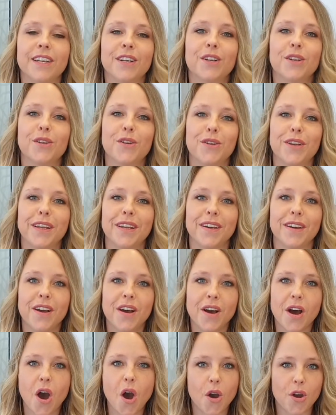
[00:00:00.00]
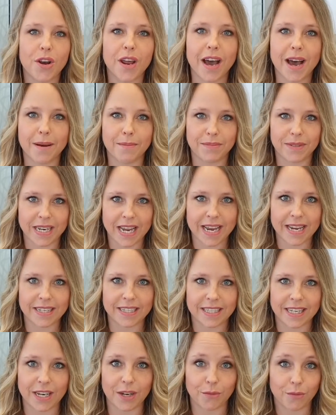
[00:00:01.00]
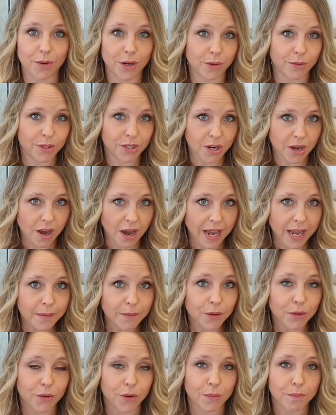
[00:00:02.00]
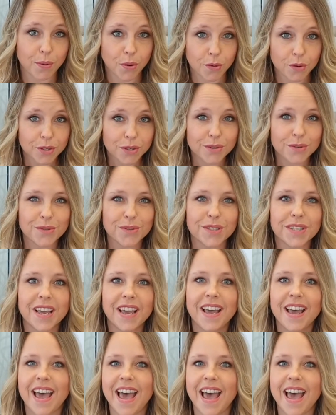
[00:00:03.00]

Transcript: including owner updates in real time through portals